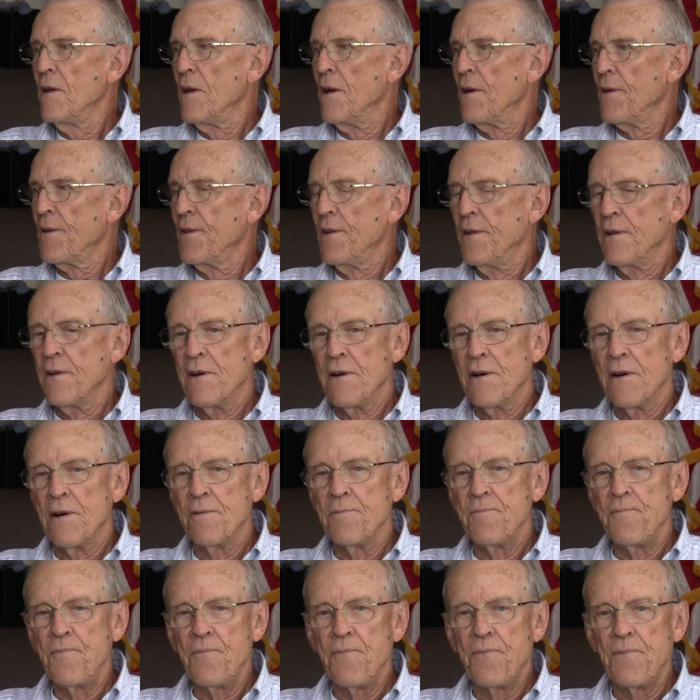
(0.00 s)
at uh,
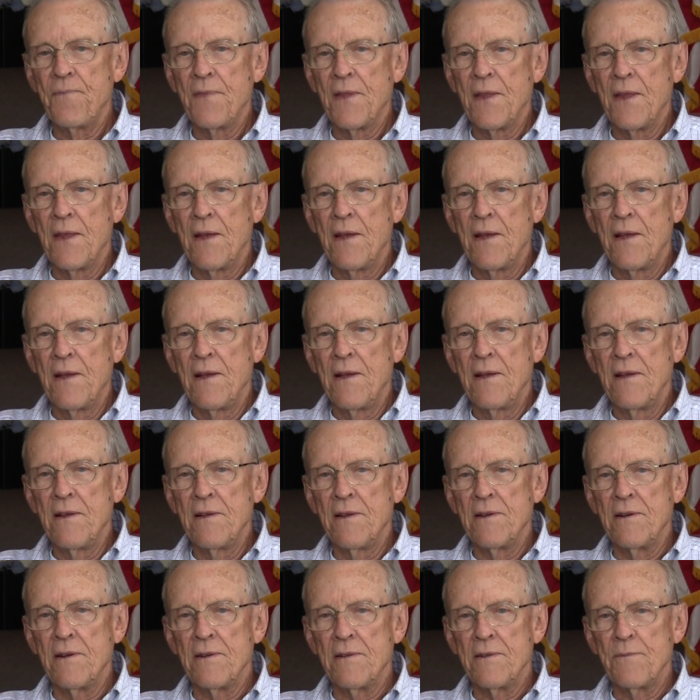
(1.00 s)

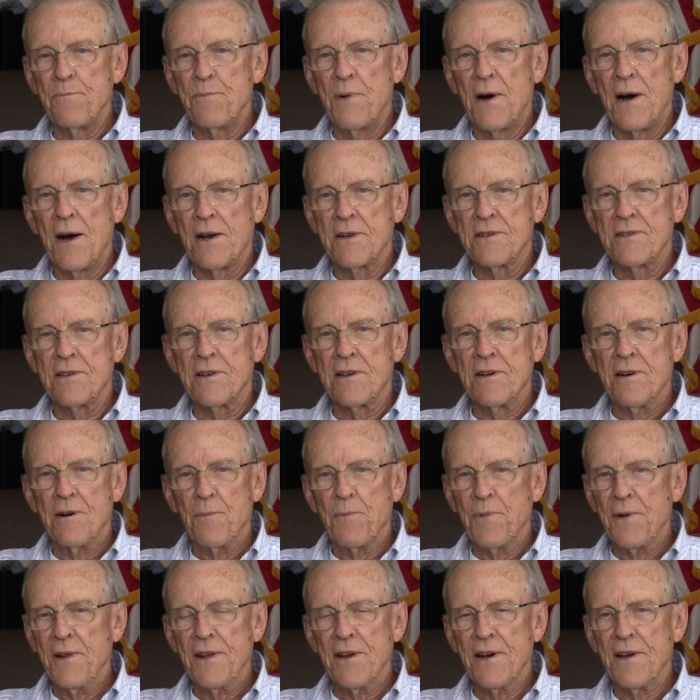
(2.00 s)
a box
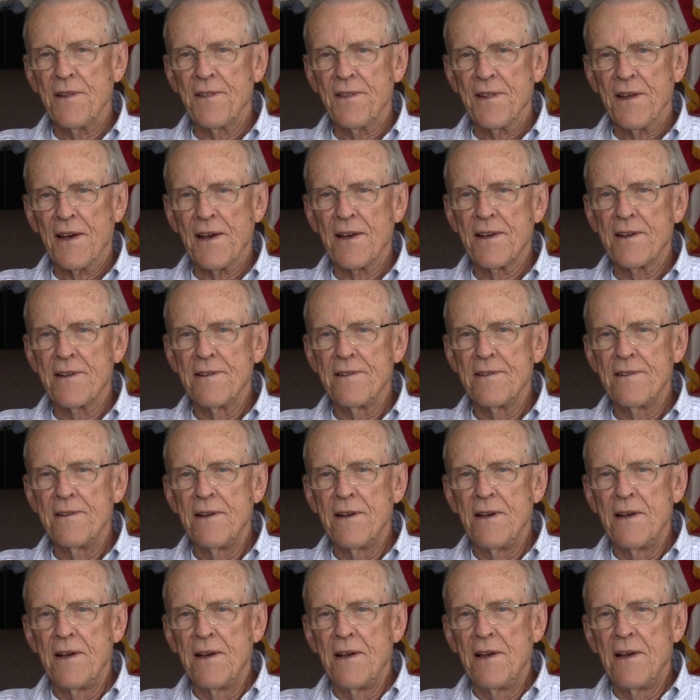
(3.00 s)
company, I think.
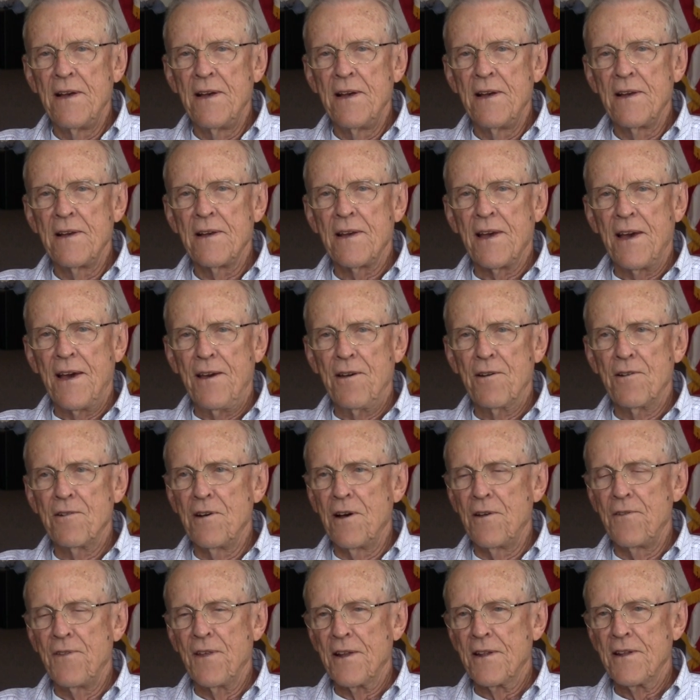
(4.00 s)

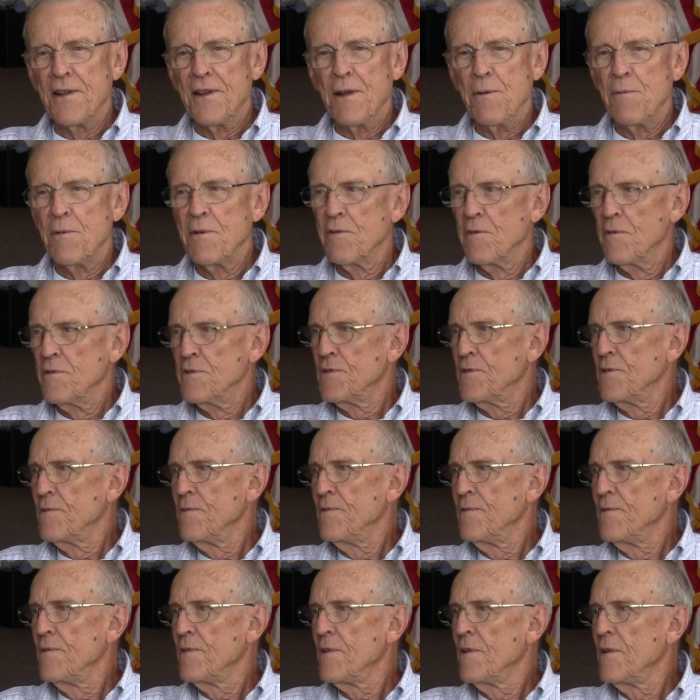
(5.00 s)
Kale, I think the name of it was,
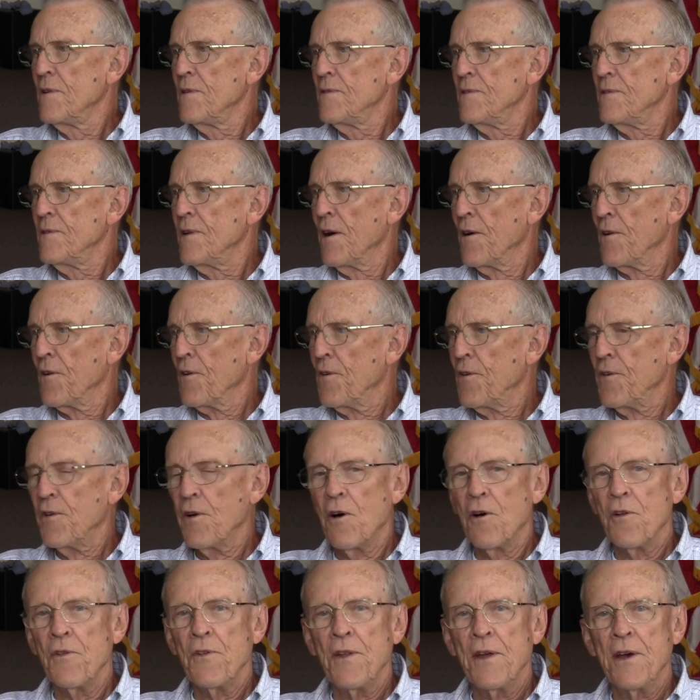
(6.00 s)
down on
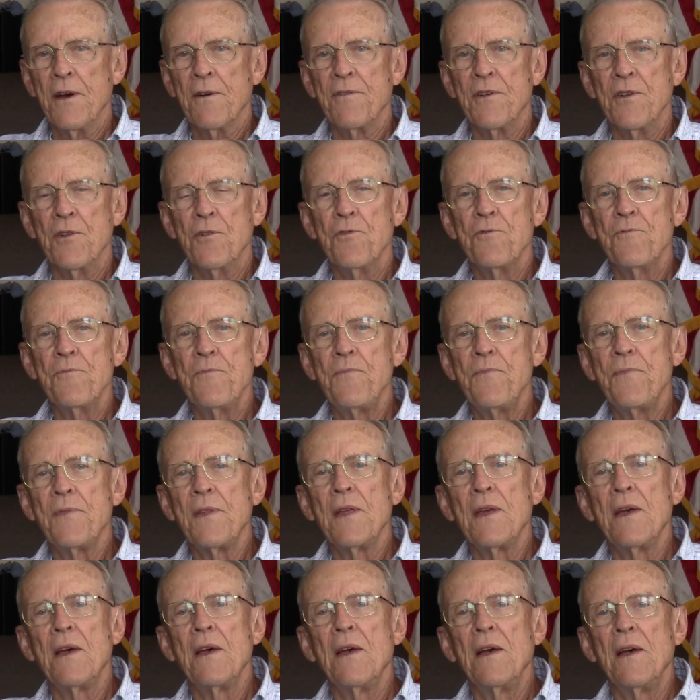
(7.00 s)
Dalton Avenue.
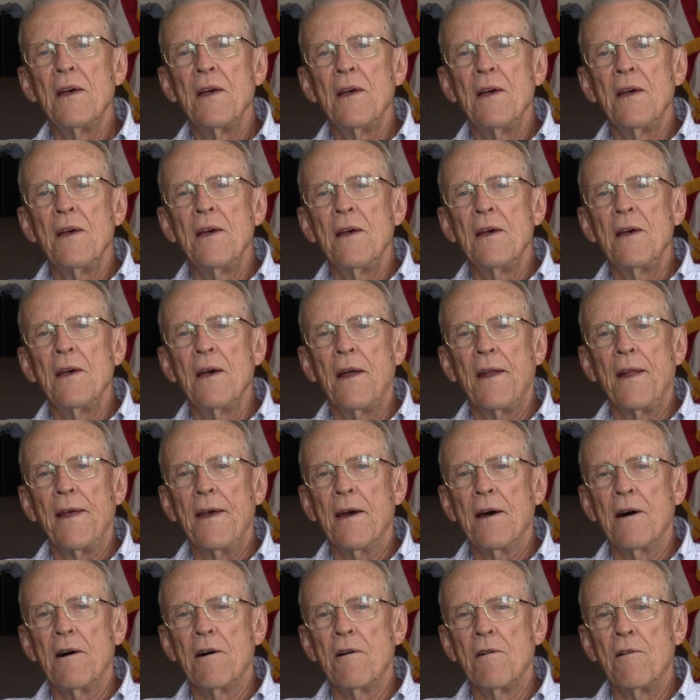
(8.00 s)

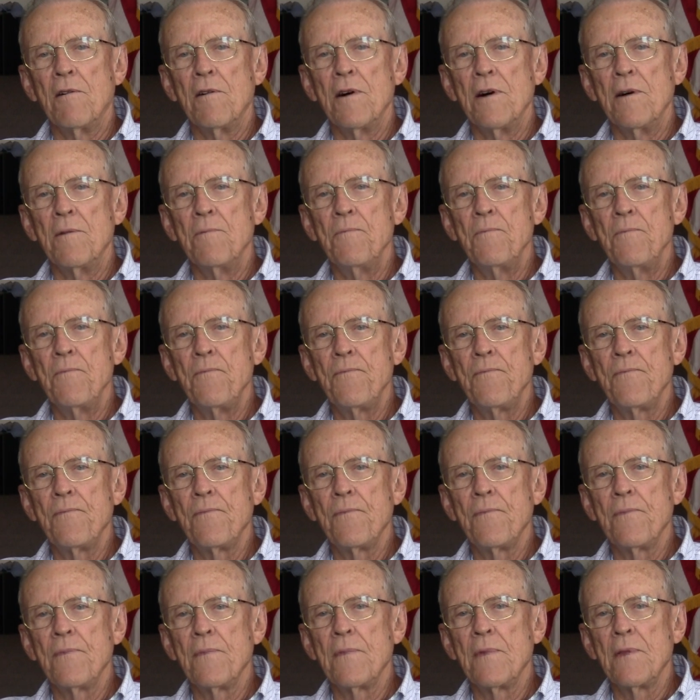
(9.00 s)
Anyhow, um,
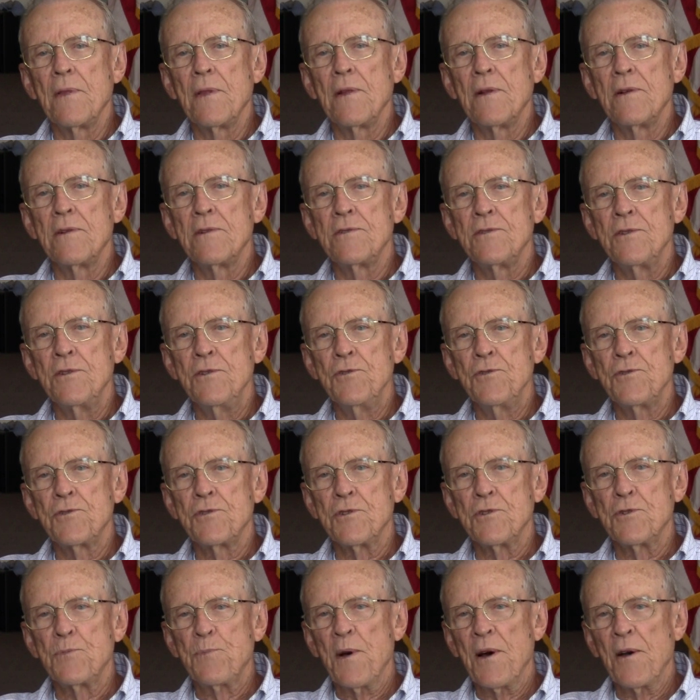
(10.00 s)
she used
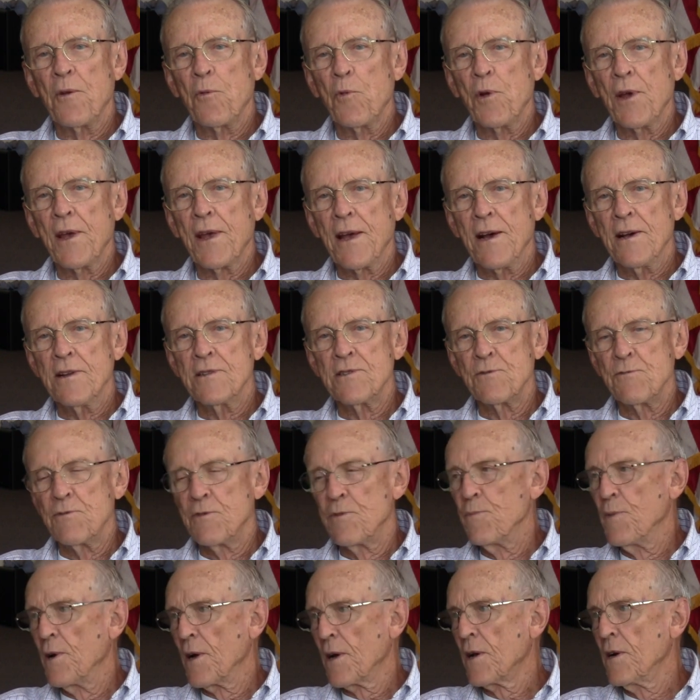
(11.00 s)
to spend weekends
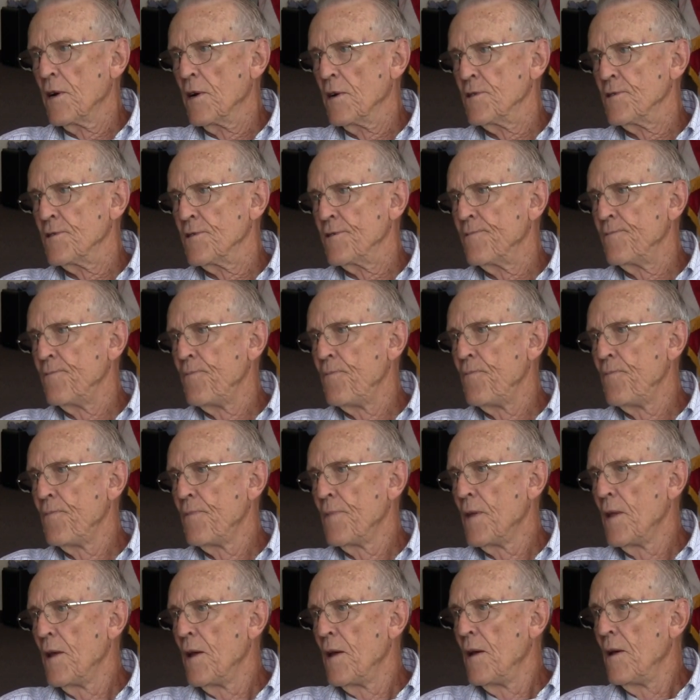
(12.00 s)
with my cousin,
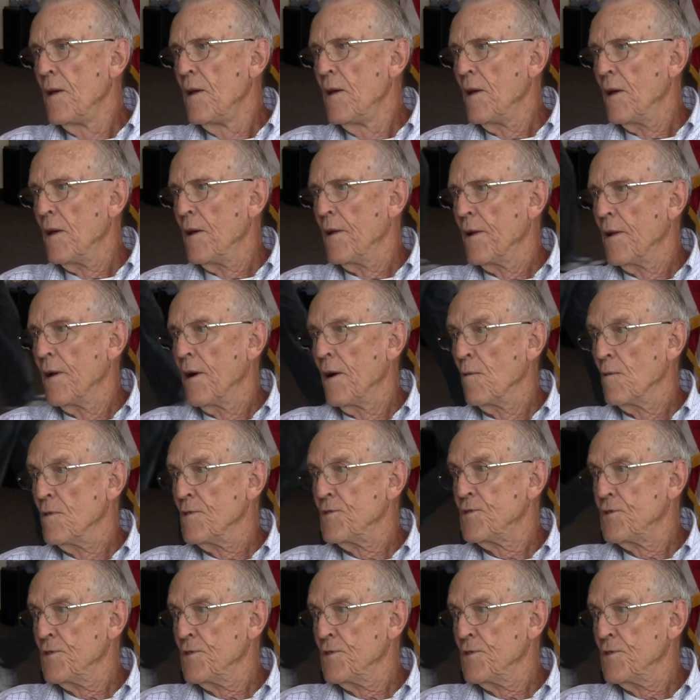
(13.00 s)
and I would